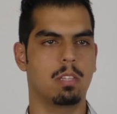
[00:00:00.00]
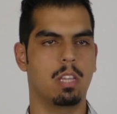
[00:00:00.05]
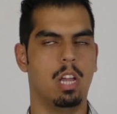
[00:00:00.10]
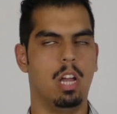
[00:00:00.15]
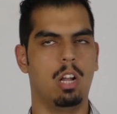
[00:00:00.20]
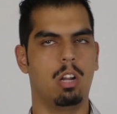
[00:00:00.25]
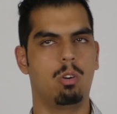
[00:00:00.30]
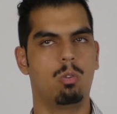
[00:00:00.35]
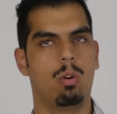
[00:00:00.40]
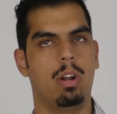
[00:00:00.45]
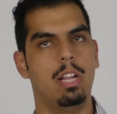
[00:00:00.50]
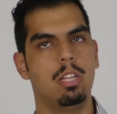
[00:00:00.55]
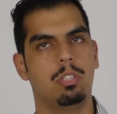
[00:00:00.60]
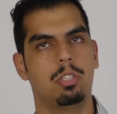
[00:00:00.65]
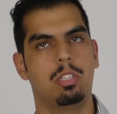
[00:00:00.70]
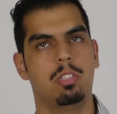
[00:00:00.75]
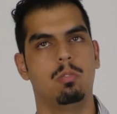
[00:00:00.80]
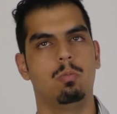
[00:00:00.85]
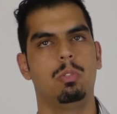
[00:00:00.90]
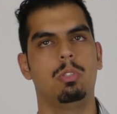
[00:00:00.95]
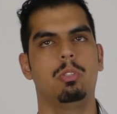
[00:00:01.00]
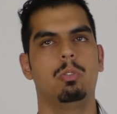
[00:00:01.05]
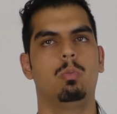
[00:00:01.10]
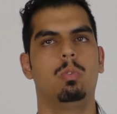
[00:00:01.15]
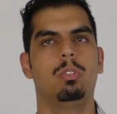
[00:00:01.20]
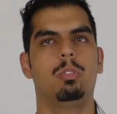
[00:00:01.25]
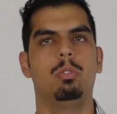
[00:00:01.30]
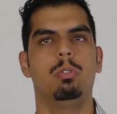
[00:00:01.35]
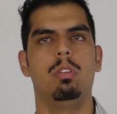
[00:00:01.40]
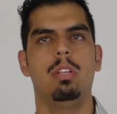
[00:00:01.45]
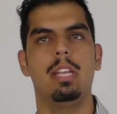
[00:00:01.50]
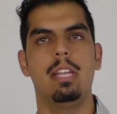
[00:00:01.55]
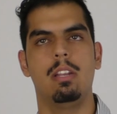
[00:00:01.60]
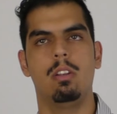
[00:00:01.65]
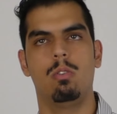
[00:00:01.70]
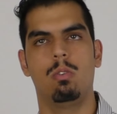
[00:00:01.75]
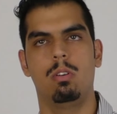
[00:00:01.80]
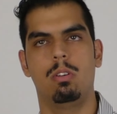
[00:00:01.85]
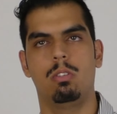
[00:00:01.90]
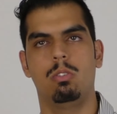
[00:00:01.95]
Aggression, which is what you need
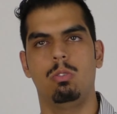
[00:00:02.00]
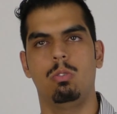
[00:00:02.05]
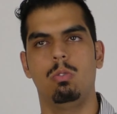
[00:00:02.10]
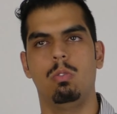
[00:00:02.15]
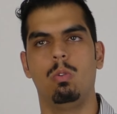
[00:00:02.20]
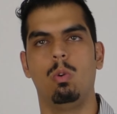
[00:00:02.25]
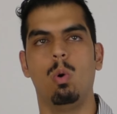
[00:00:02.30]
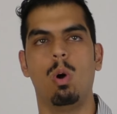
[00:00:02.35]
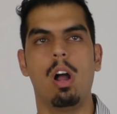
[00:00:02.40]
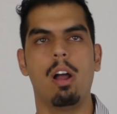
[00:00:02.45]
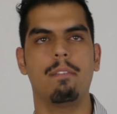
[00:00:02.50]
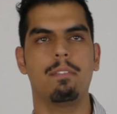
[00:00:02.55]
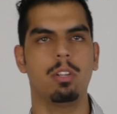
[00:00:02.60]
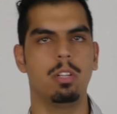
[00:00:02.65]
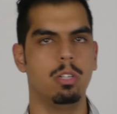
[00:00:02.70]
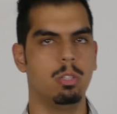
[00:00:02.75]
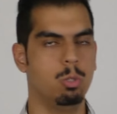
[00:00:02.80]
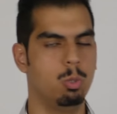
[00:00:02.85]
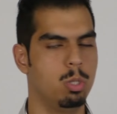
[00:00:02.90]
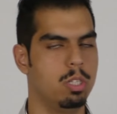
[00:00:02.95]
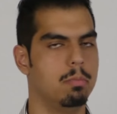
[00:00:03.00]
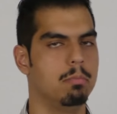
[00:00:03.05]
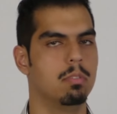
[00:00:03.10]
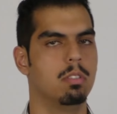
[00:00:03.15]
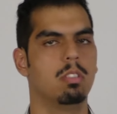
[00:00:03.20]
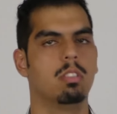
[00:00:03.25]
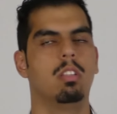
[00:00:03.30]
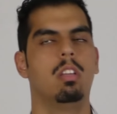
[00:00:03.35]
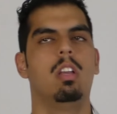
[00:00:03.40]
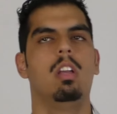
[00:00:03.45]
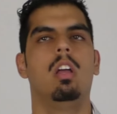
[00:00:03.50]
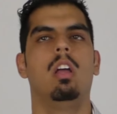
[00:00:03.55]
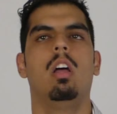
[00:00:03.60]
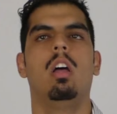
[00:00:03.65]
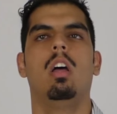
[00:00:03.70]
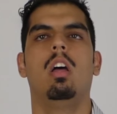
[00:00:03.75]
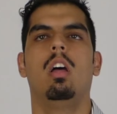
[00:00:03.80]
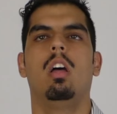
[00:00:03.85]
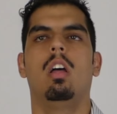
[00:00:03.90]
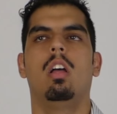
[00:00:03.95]
in order to go after your dreams.
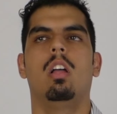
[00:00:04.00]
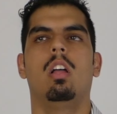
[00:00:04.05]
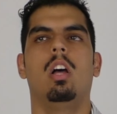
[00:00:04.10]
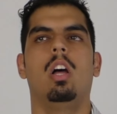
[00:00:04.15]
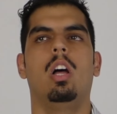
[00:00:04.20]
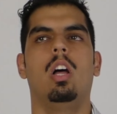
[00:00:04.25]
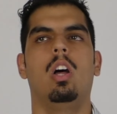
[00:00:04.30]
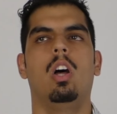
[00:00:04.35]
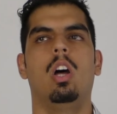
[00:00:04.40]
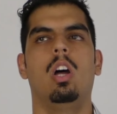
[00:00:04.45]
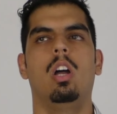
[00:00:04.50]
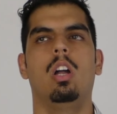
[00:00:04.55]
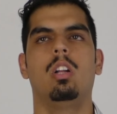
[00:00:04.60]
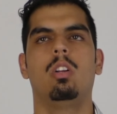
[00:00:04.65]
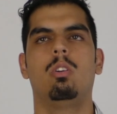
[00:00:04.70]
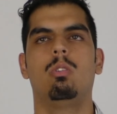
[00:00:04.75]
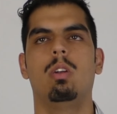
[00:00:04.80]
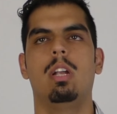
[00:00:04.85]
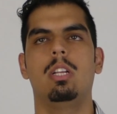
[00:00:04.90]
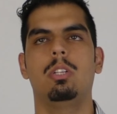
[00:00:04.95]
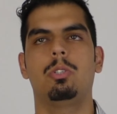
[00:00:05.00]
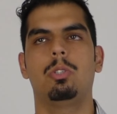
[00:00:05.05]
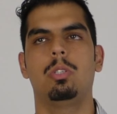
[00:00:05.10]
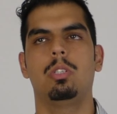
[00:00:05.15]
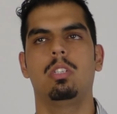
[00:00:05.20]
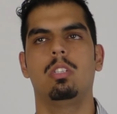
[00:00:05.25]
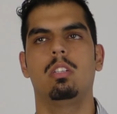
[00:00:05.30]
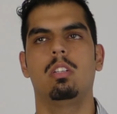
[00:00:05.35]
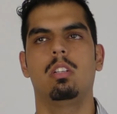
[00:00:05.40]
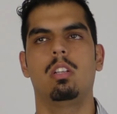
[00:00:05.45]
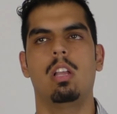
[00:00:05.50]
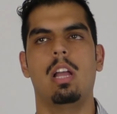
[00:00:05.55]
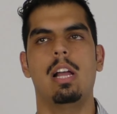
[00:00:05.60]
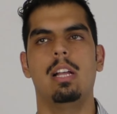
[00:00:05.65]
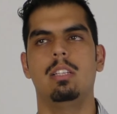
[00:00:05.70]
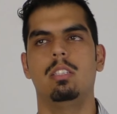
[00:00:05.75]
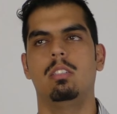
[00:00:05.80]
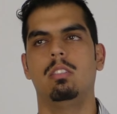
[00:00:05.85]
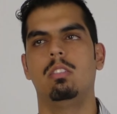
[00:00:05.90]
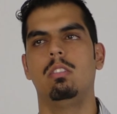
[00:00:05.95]
Aggression,
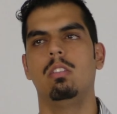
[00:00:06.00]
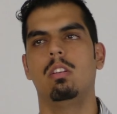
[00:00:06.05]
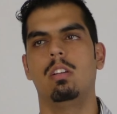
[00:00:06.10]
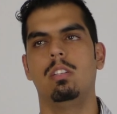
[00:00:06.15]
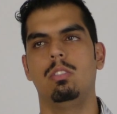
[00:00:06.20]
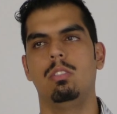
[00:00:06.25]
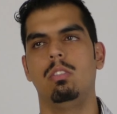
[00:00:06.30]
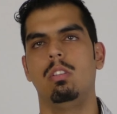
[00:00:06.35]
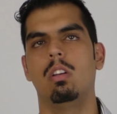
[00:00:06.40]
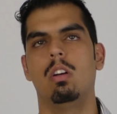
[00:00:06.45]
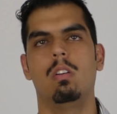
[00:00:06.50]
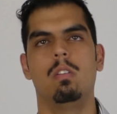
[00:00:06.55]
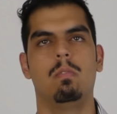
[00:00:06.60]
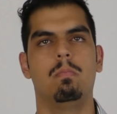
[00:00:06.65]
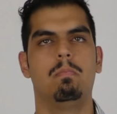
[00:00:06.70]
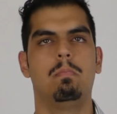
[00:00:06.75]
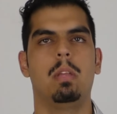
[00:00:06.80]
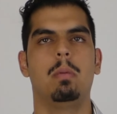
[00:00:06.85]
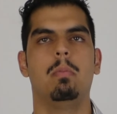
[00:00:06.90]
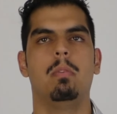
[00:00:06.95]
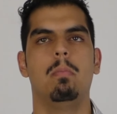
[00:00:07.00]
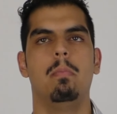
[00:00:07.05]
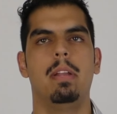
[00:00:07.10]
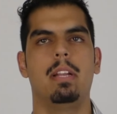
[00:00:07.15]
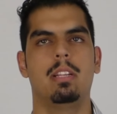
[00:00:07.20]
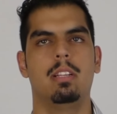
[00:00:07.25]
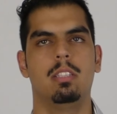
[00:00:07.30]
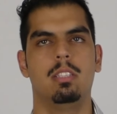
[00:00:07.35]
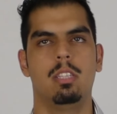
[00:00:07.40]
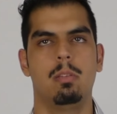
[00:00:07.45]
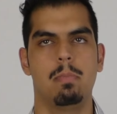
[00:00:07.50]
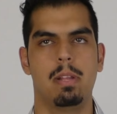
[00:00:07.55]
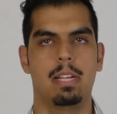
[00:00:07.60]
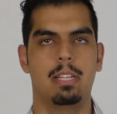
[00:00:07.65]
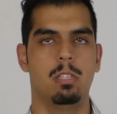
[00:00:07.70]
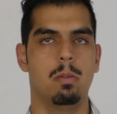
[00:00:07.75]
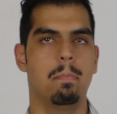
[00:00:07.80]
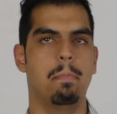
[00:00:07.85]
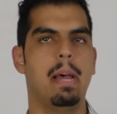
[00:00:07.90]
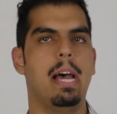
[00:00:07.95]
as you know, people make it seem like
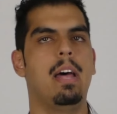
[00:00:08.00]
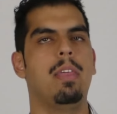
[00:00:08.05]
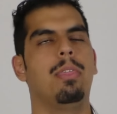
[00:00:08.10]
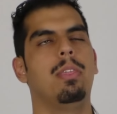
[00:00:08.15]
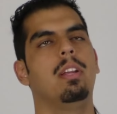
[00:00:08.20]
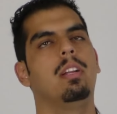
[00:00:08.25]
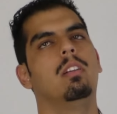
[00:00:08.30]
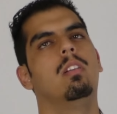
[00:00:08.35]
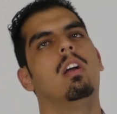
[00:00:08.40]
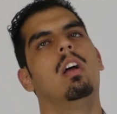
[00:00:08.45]
it's a bad thing.